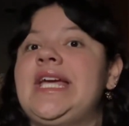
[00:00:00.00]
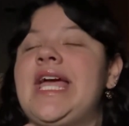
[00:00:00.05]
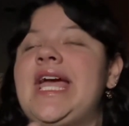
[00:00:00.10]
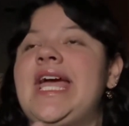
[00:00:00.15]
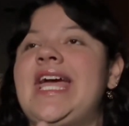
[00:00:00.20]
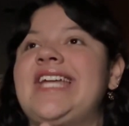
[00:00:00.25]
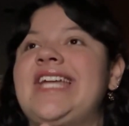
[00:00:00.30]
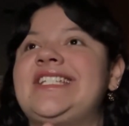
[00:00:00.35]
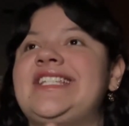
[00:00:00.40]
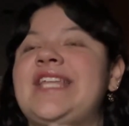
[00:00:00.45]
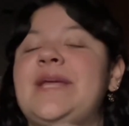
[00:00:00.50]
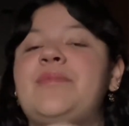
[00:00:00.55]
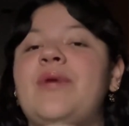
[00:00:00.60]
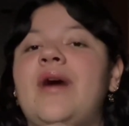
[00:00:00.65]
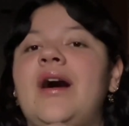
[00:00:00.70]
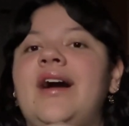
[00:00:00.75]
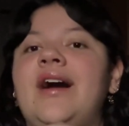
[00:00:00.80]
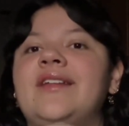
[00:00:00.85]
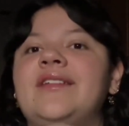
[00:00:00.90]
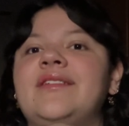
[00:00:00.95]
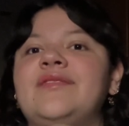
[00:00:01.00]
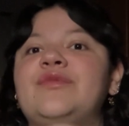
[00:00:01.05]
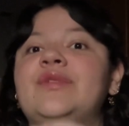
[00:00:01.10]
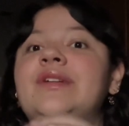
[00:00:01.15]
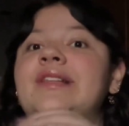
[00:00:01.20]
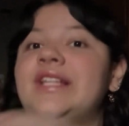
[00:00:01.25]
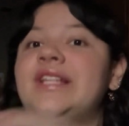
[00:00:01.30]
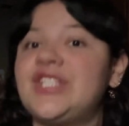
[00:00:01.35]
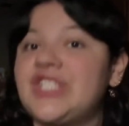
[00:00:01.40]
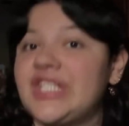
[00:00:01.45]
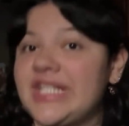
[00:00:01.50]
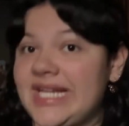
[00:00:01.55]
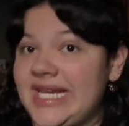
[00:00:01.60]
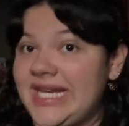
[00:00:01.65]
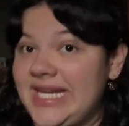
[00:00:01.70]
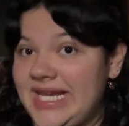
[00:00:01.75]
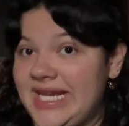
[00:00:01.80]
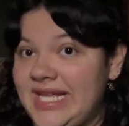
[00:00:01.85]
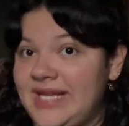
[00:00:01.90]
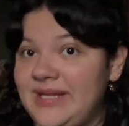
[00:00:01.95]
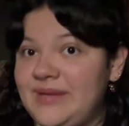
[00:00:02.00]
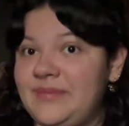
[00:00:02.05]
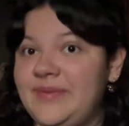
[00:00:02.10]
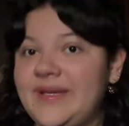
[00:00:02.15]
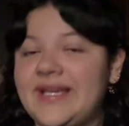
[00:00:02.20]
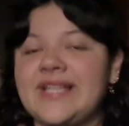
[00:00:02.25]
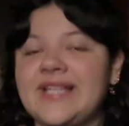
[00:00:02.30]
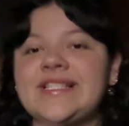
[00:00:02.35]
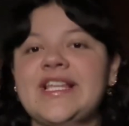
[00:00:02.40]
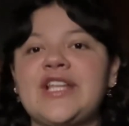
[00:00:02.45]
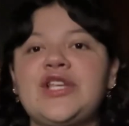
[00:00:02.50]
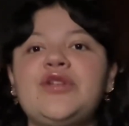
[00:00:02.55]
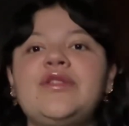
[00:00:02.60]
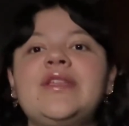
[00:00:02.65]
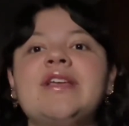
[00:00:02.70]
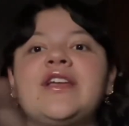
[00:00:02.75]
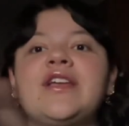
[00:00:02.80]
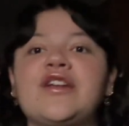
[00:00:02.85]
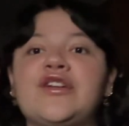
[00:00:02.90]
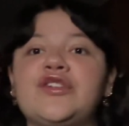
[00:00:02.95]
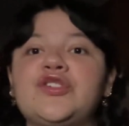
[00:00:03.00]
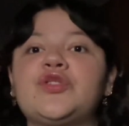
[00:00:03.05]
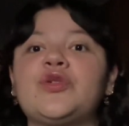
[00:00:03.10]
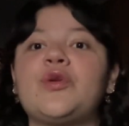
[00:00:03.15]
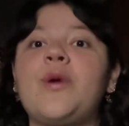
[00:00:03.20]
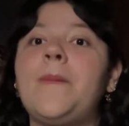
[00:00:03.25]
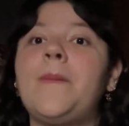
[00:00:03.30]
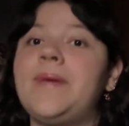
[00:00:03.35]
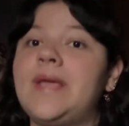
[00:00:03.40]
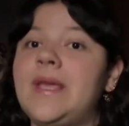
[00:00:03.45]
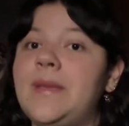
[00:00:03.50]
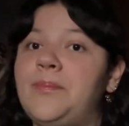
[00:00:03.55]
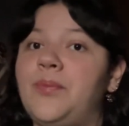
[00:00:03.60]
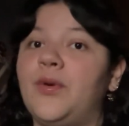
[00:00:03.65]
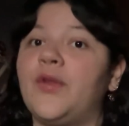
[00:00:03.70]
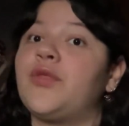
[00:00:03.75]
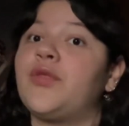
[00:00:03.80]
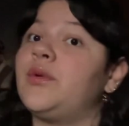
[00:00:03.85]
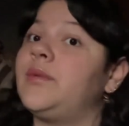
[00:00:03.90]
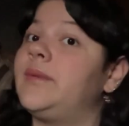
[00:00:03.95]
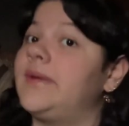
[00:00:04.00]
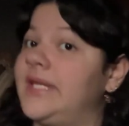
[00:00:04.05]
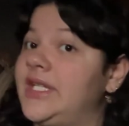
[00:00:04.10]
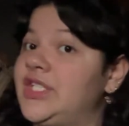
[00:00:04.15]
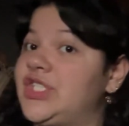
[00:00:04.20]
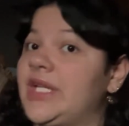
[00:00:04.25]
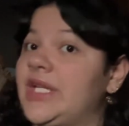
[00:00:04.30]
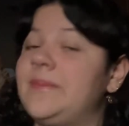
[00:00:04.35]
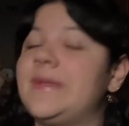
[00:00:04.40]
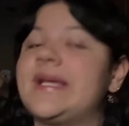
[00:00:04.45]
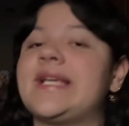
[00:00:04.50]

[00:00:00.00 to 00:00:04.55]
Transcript: And they brought religion in it because they knew they can control people through religion.